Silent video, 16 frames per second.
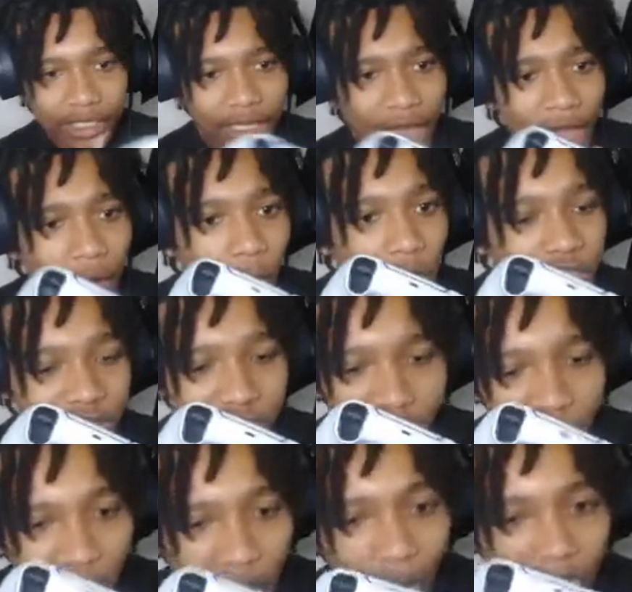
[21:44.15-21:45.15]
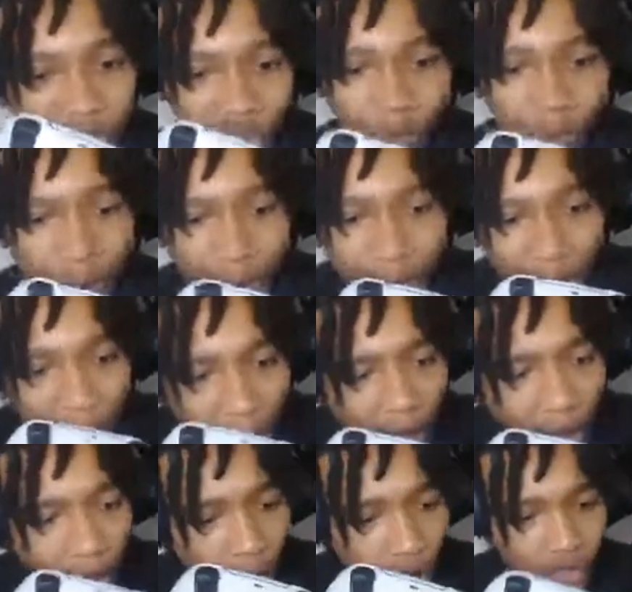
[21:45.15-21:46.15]
Like, what's good with you, bro,
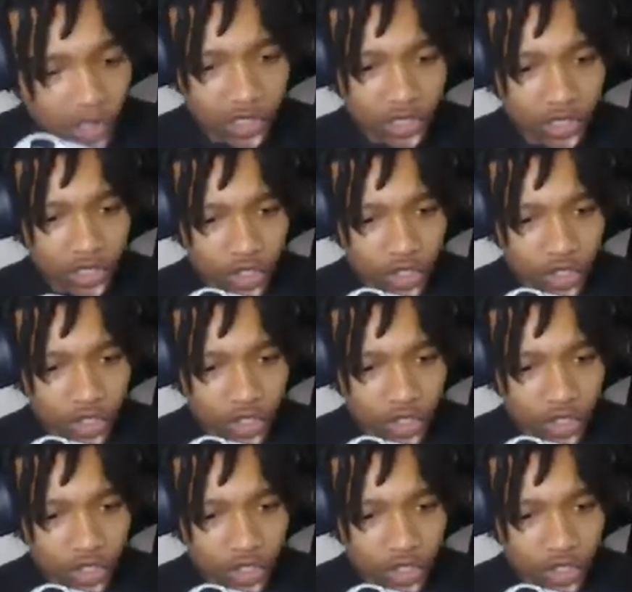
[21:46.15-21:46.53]
bro?